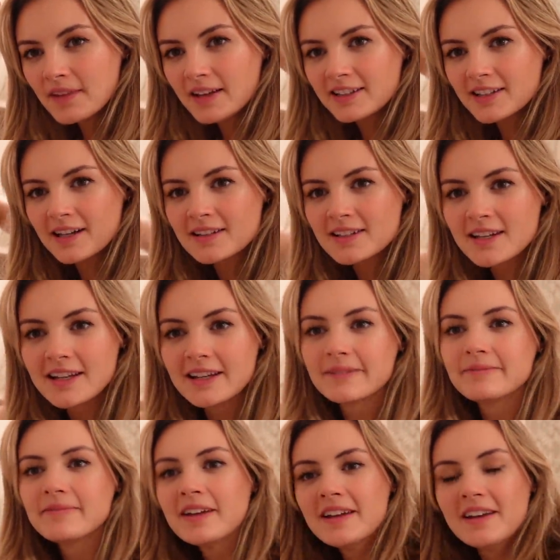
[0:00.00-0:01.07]
chandelier.
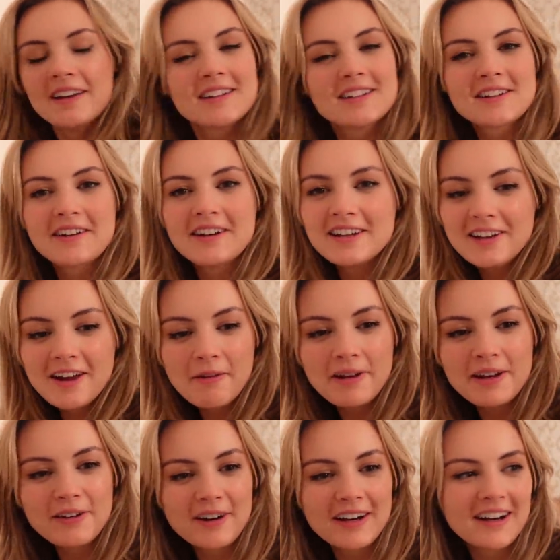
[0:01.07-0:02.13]
Sorry, you know when
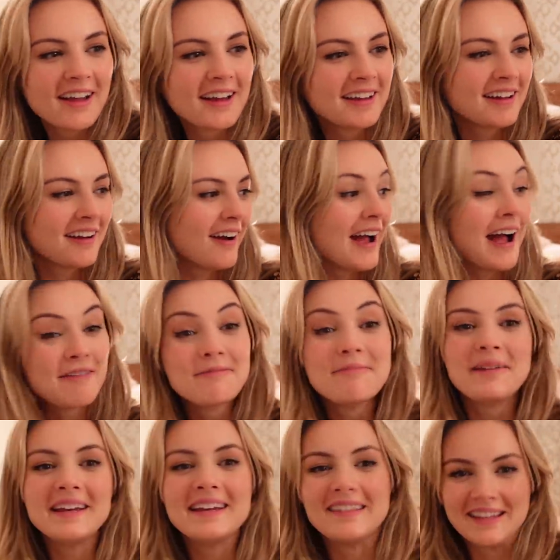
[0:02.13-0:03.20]
you're in like, I haven't
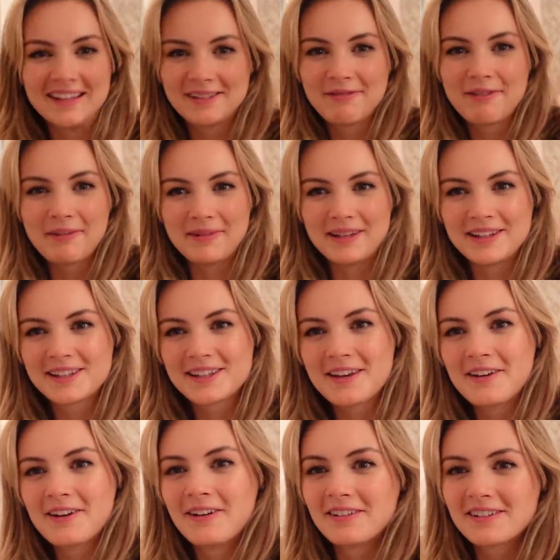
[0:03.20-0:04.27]
been in this room in
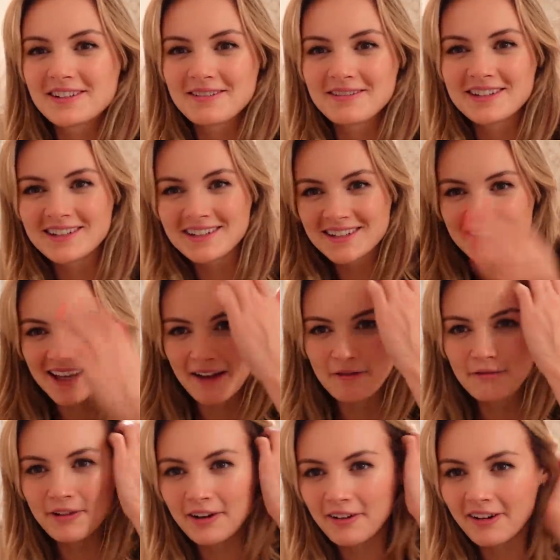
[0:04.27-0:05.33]
so long, so I'm just, yeah,
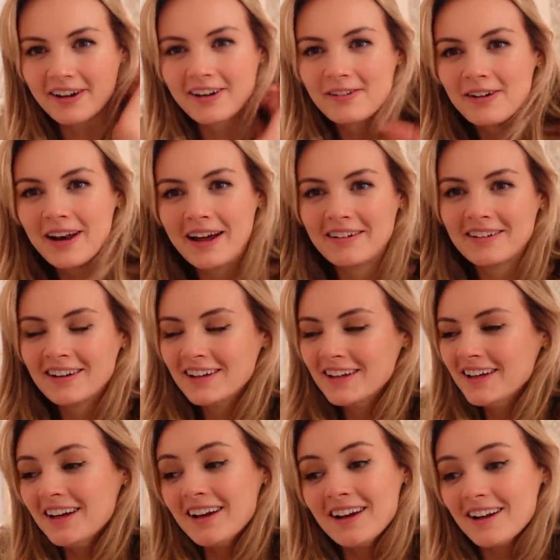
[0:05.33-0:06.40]
figuring it all out.
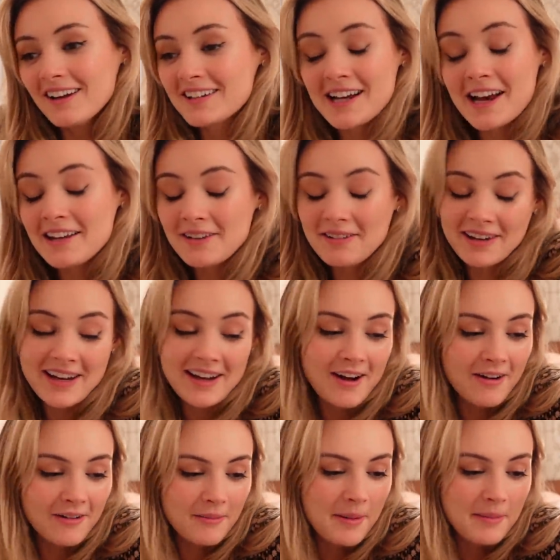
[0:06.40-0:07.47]
Genuinely
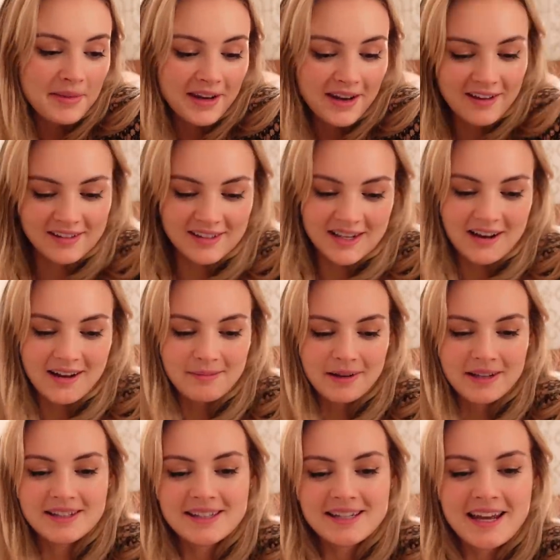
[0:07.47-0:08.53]
can't remember the last time
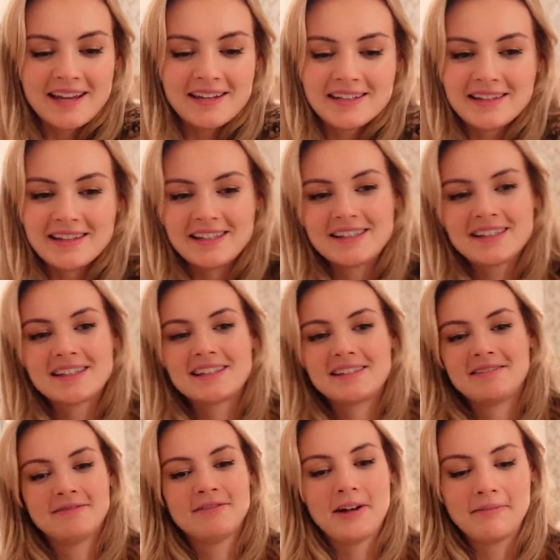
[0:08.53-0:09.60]
I stayed in this
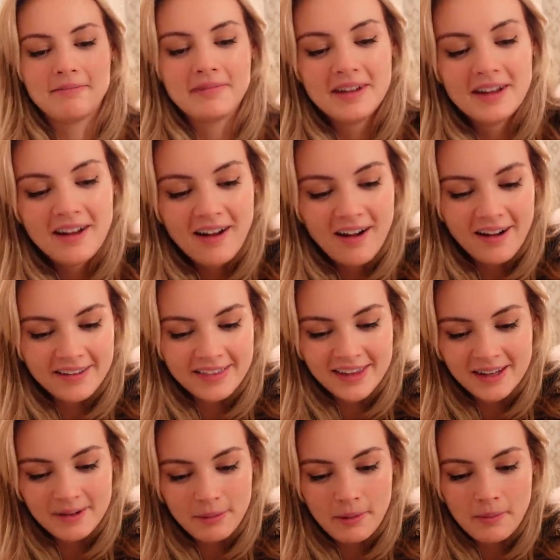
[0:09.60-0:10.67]
room. I
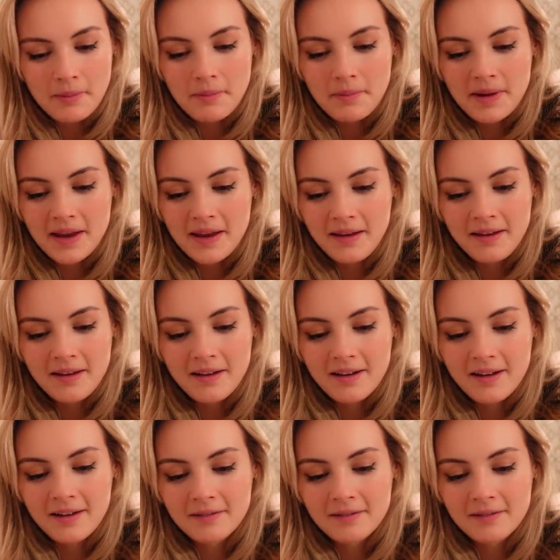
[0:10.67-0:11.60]
think probably